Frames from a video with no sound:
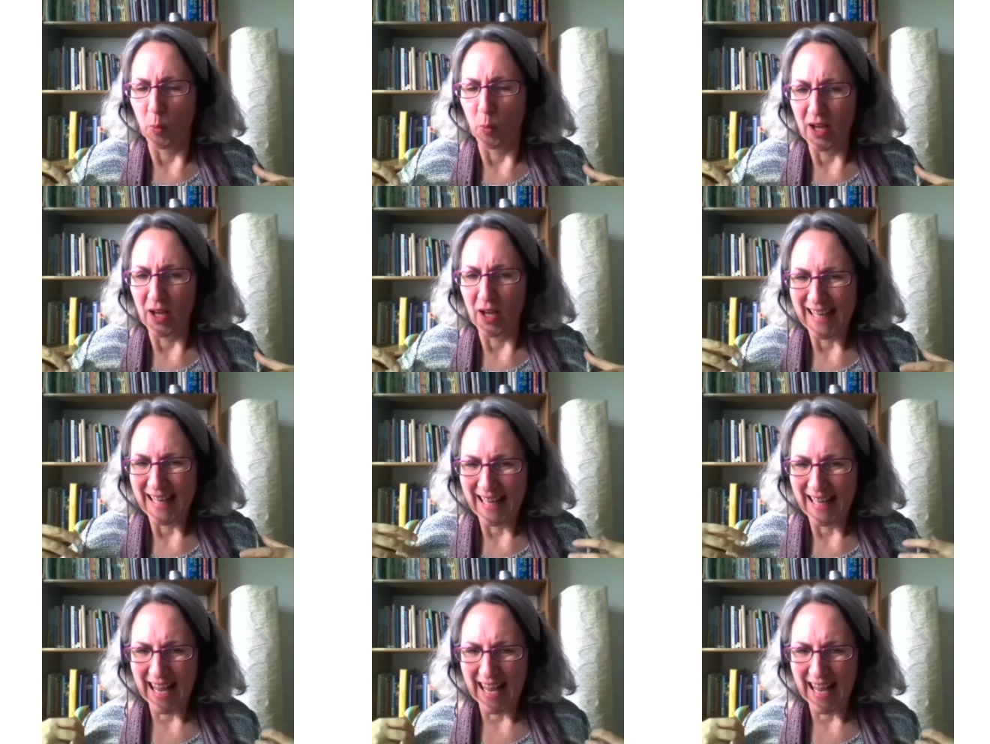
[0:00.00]

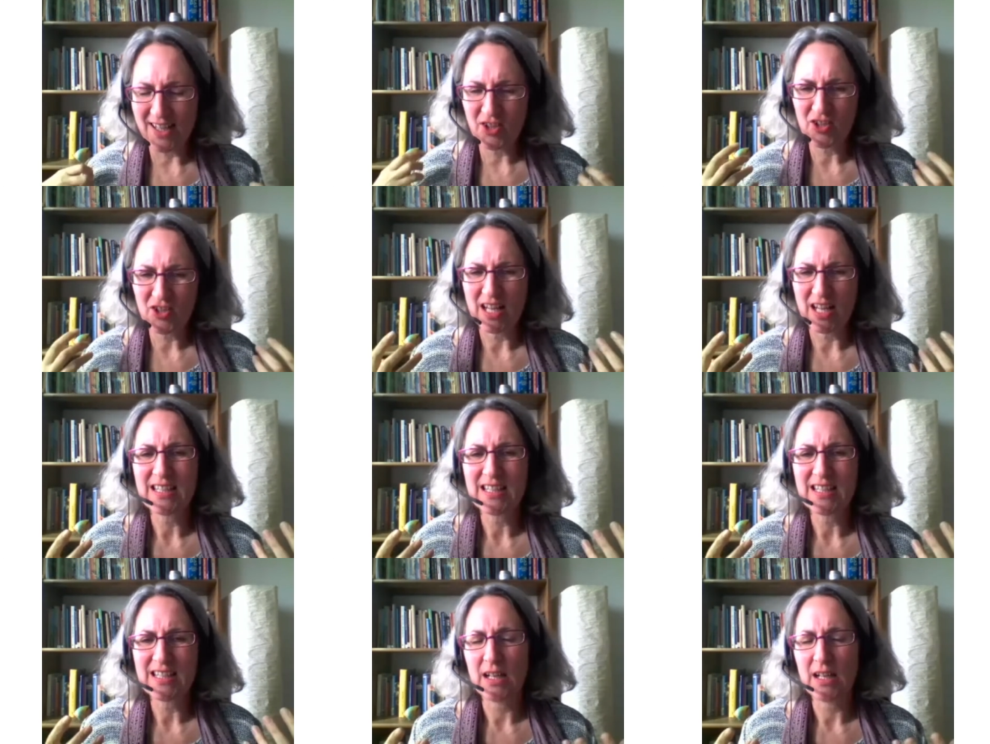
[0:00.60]
working
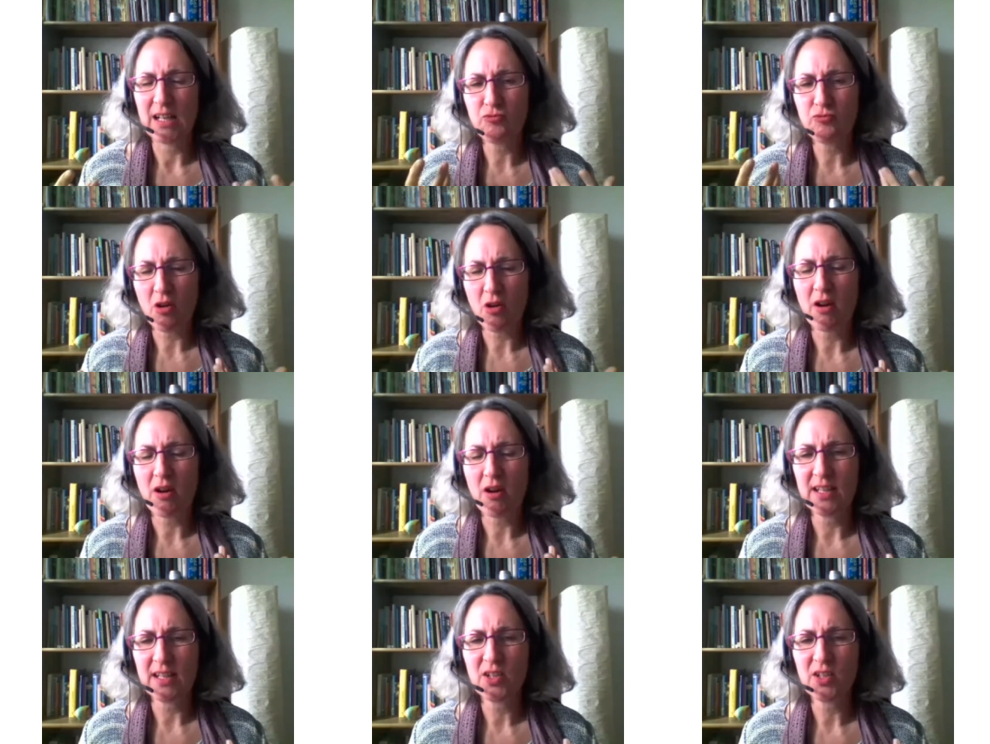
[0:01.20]
energetically
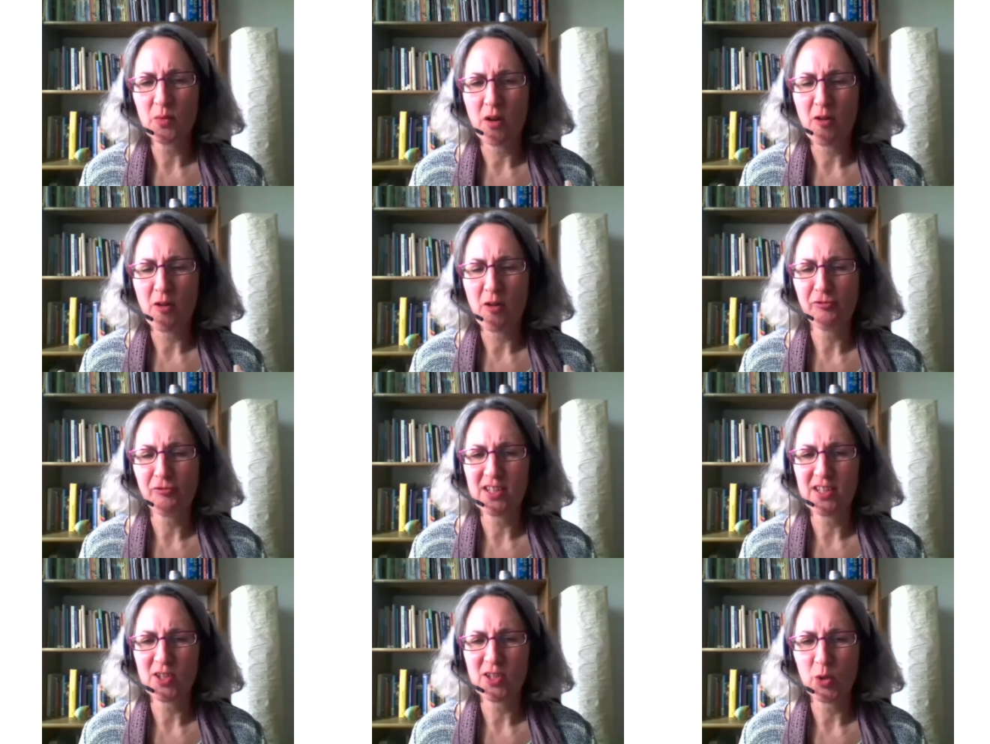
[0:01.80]
right into our
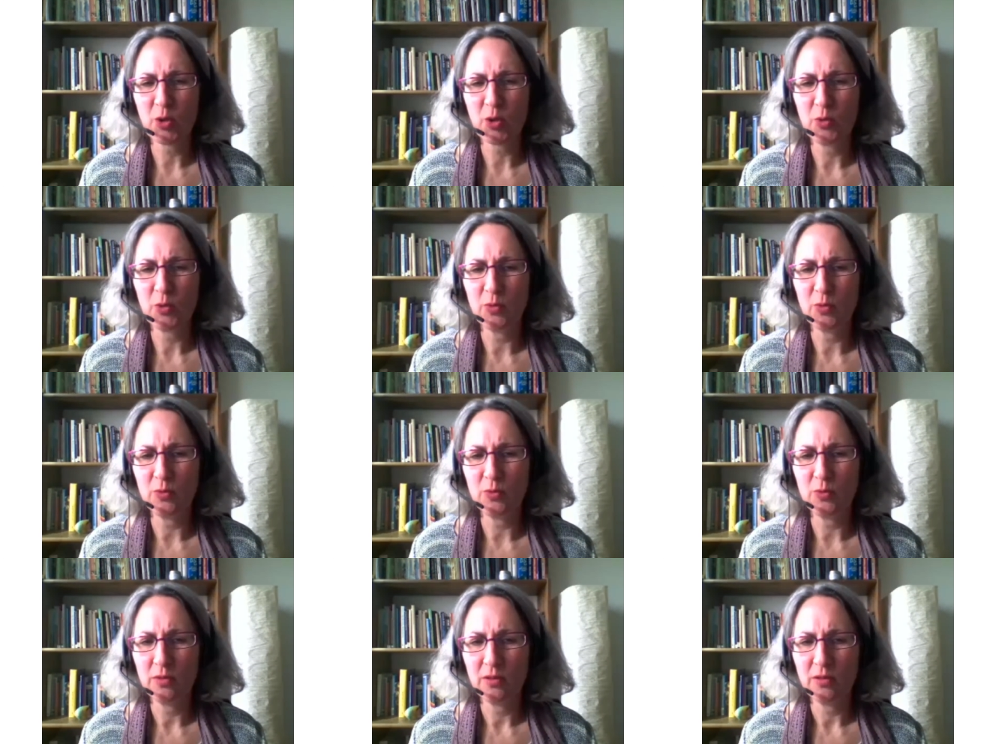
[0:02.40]

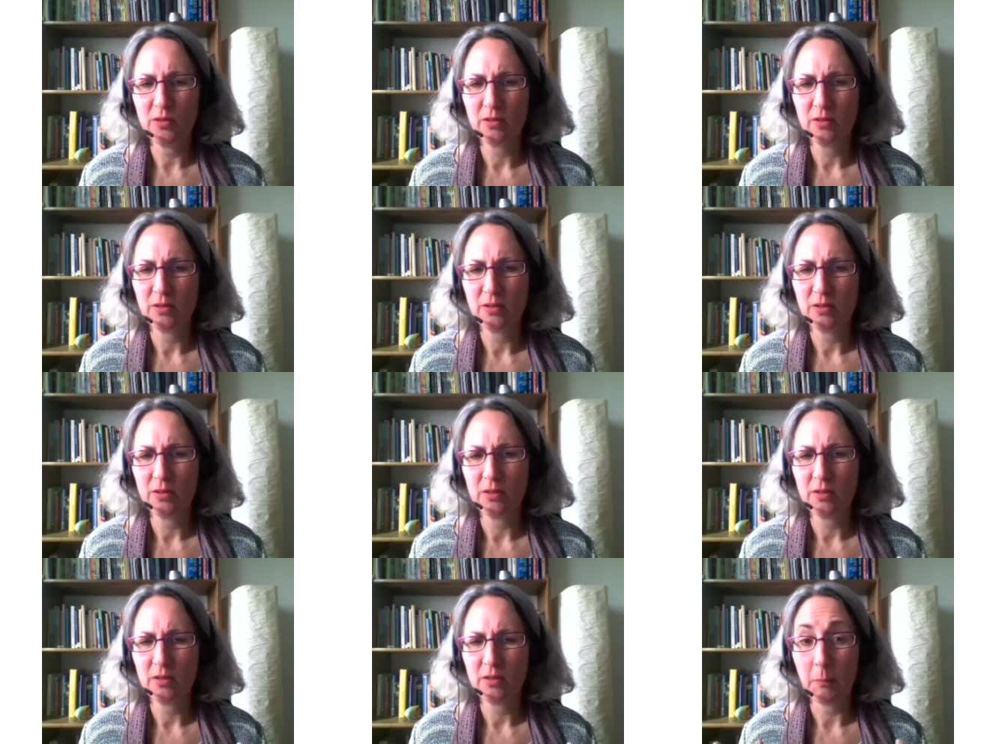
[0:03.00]
physical
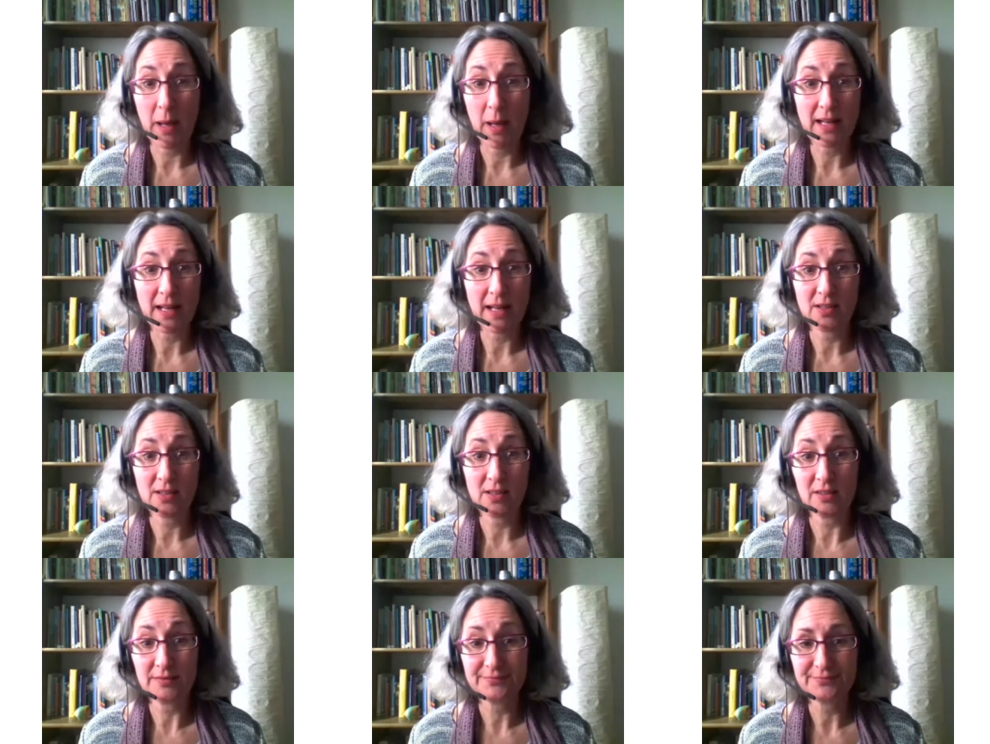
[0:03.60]

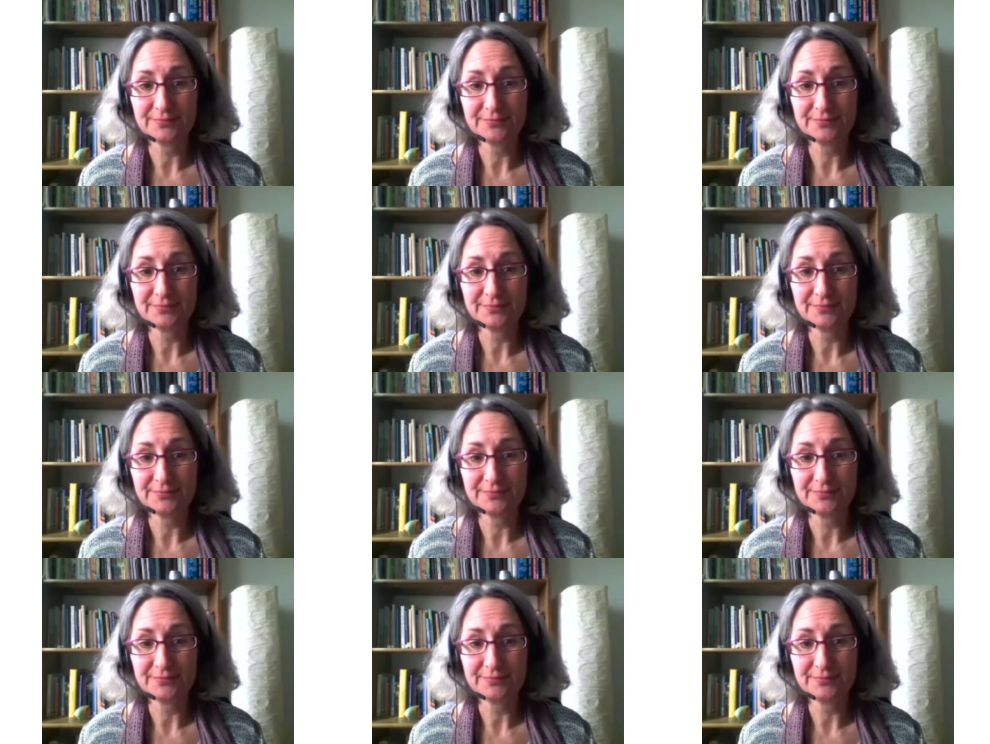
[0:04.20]
matter.